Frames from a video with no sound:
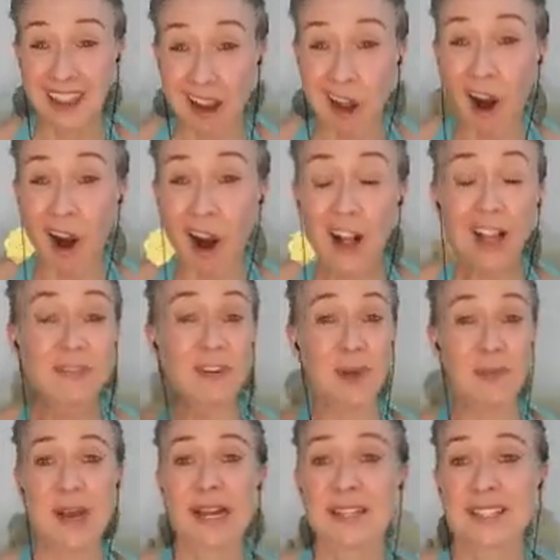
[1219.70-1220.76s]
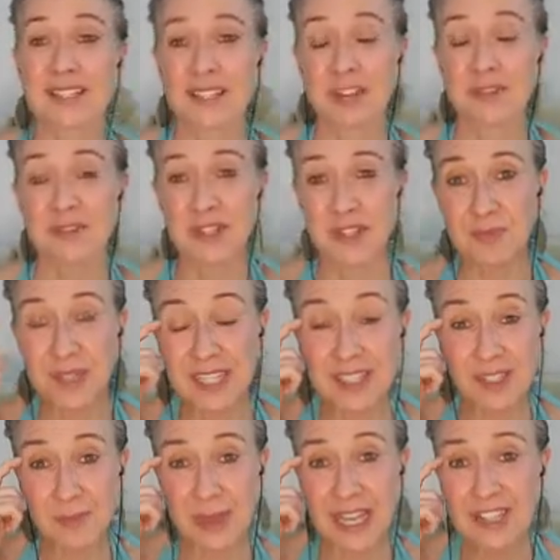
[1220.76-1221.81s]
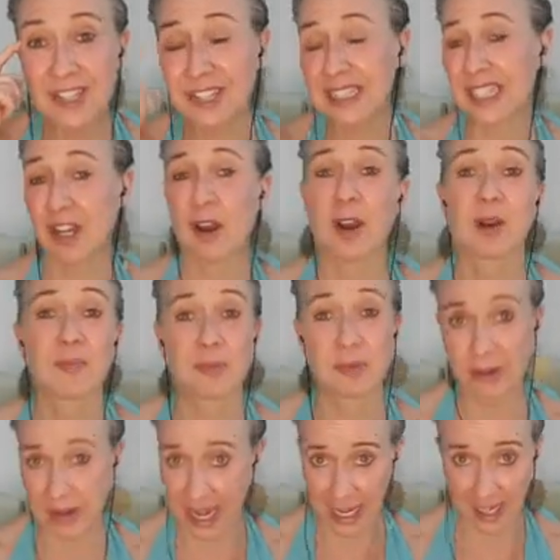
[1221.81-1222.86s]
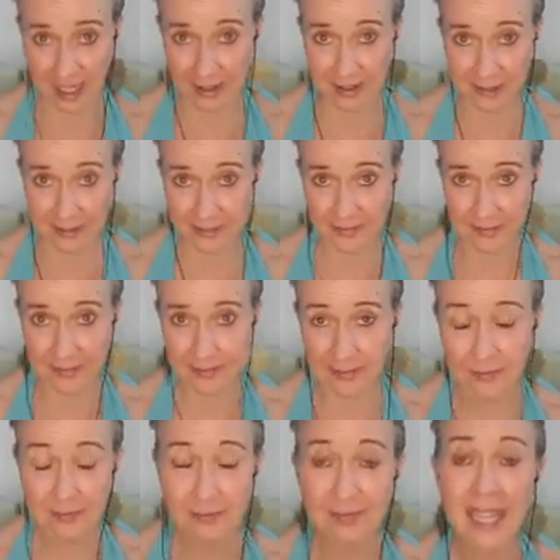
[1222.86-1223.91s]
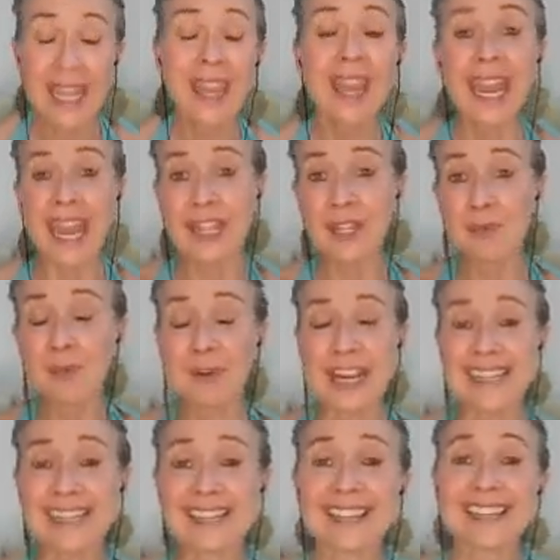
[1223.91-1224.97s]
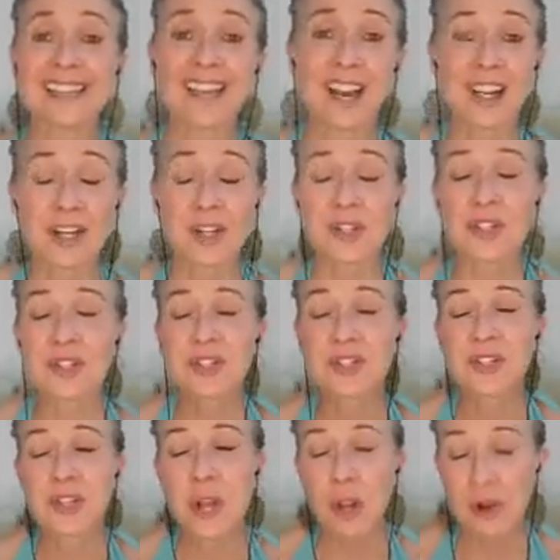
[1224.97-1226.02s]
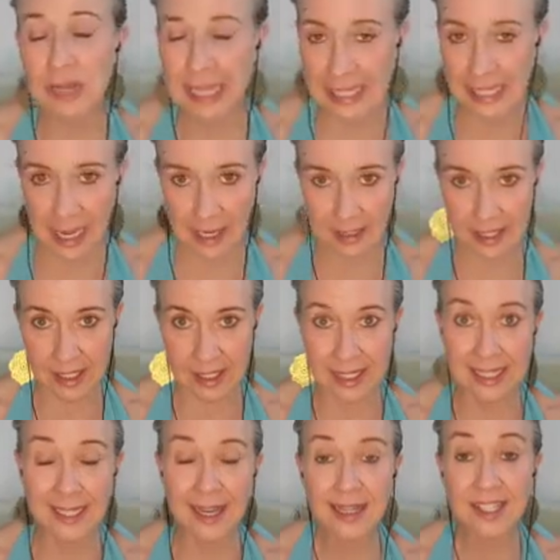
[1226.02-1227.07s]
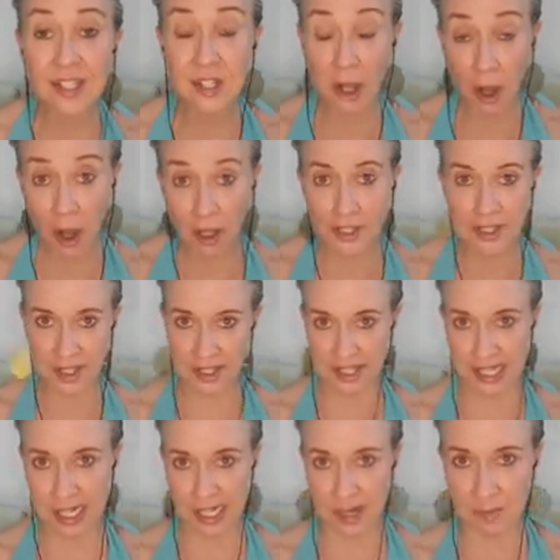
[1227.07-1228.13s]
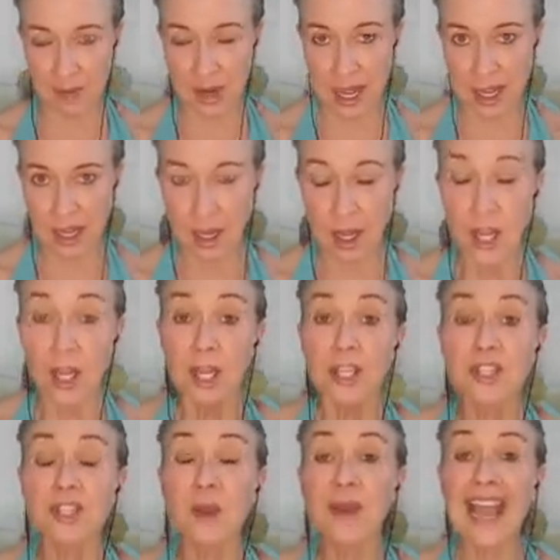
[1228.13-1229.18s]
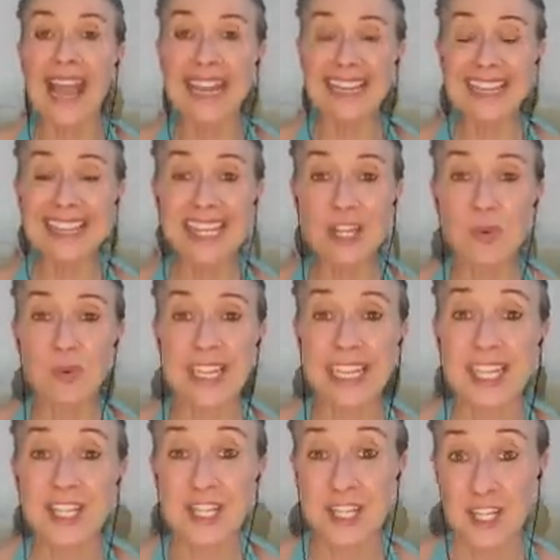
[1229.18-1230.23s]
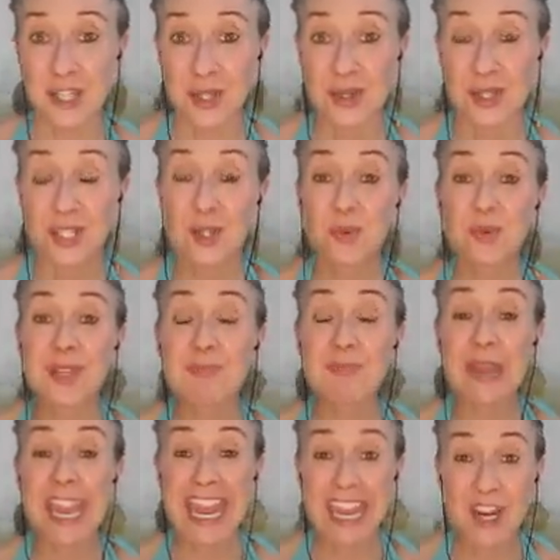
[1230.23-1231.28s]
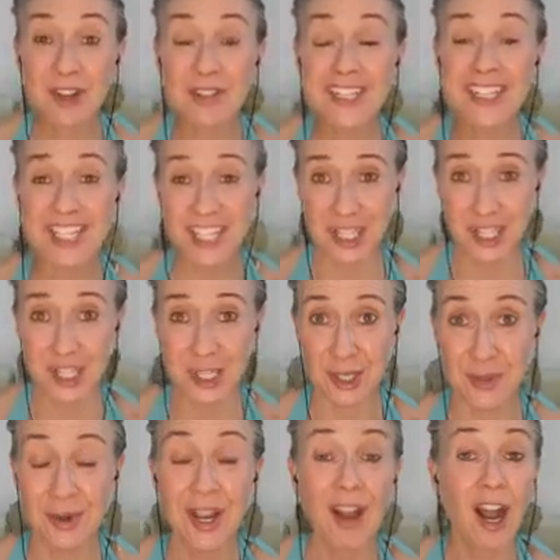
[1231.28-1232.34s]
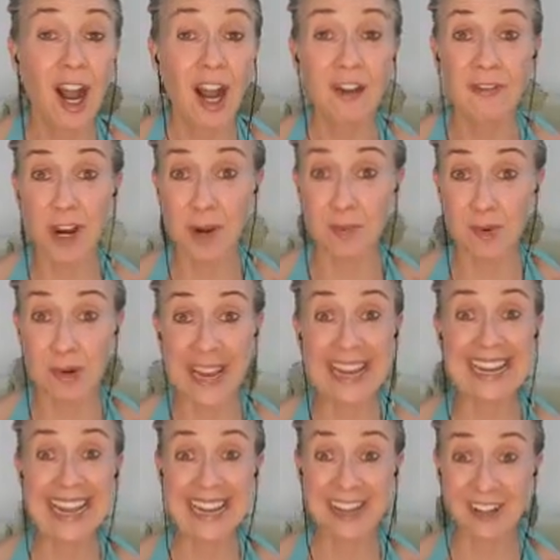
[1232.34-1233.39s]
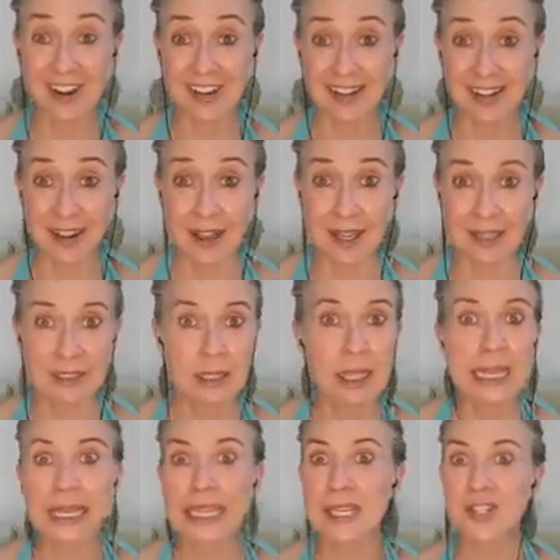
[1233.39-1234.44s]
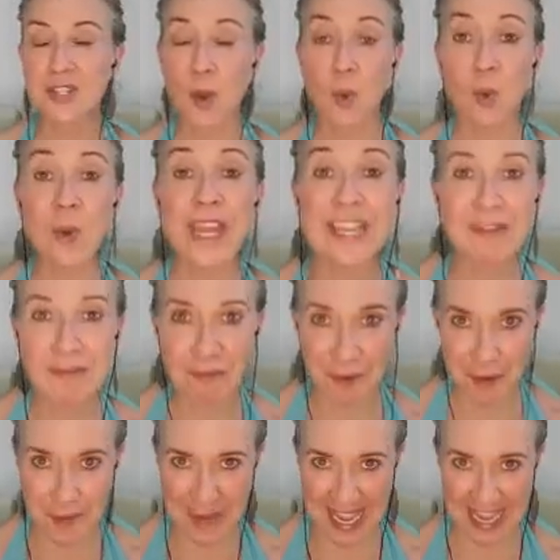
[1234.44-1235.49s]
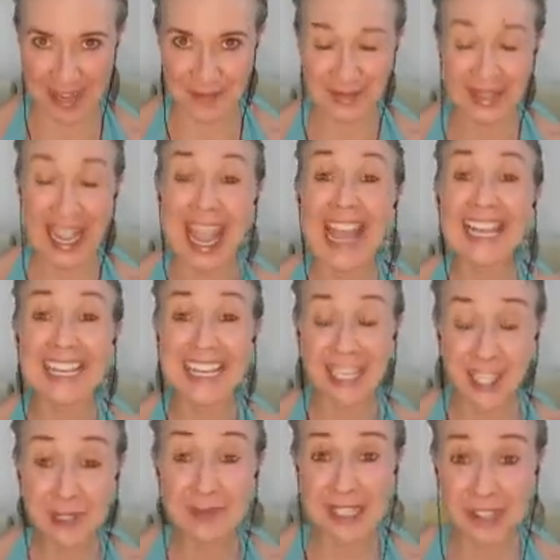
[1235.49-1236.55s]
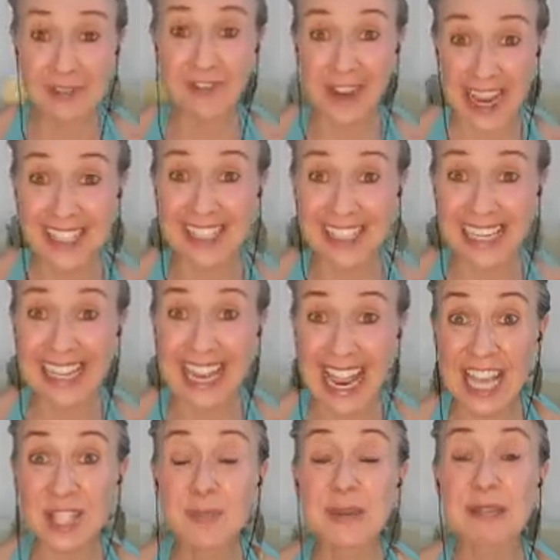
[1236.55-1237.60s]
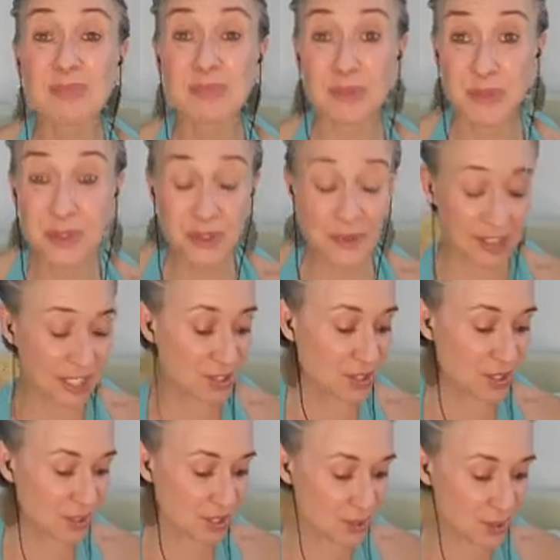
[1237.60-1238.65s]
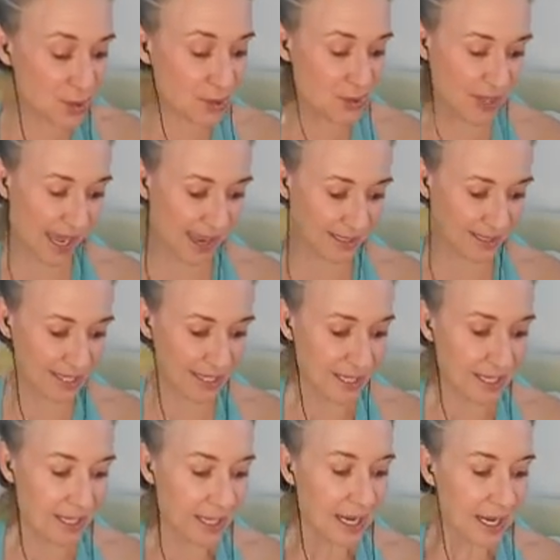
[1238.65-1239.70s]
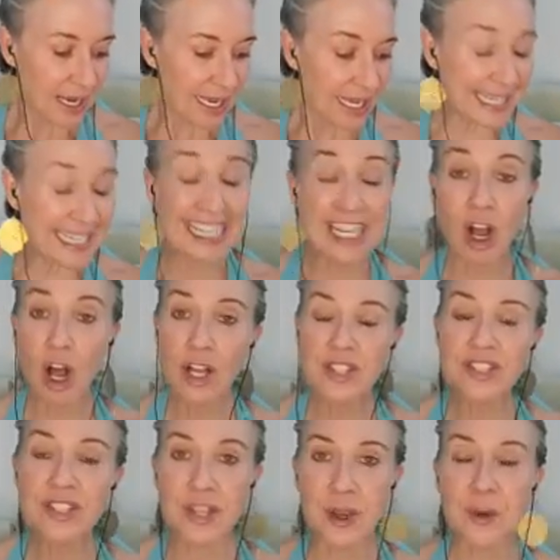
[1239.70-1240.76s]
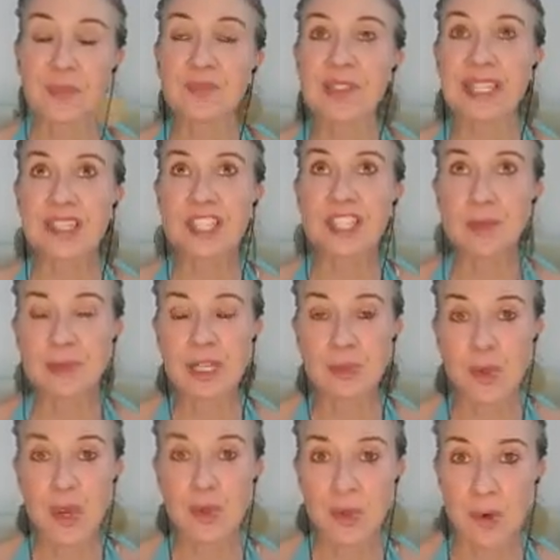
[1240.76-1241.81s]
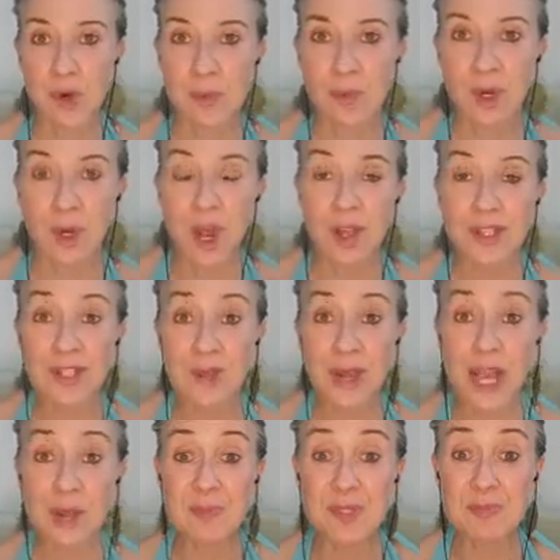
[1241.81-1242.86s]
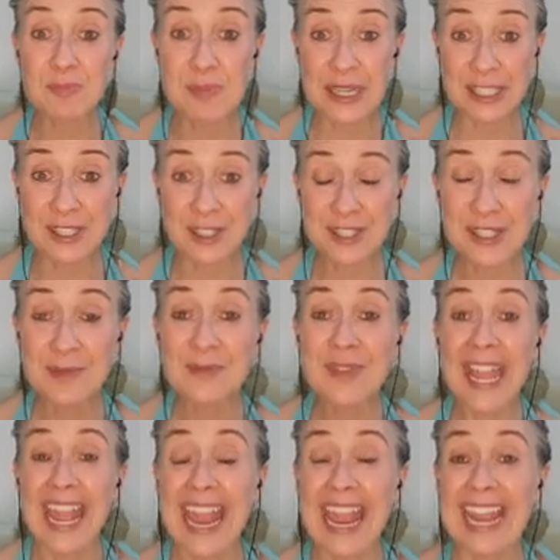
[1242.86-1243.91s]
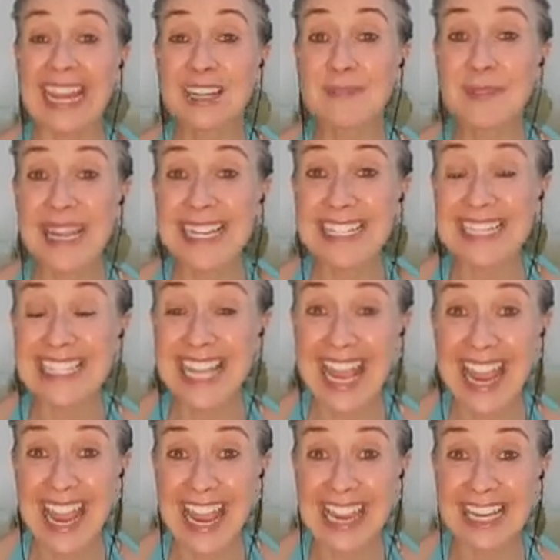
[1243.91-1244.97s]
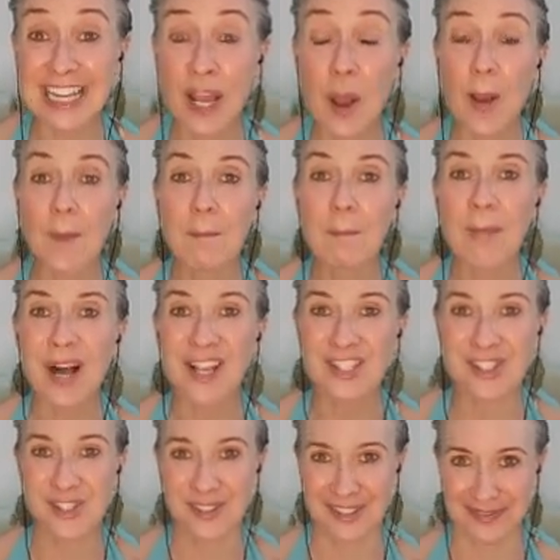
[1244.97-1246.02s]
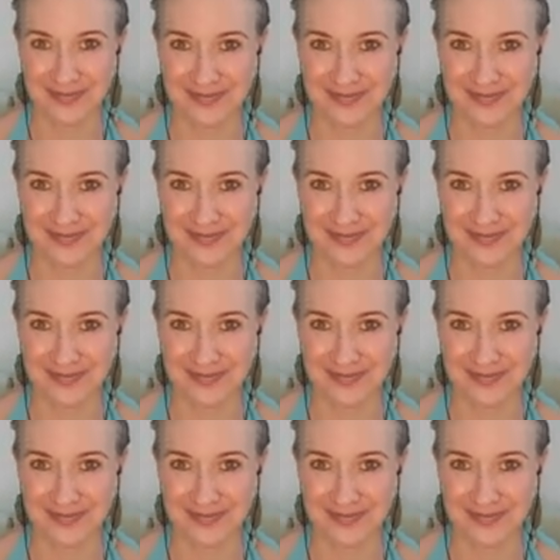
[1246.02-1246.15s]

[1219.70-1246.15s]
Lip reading: all of our body suffers, but especially our brain. And the brain and the gut are so connected. The gut is called our second brain. So anything we can do to repair the tissue of our brain and our gut is a win for me. And intermittent fasting has been proven to do that. It can also, this human growth hormone also helps build and maintain muscle.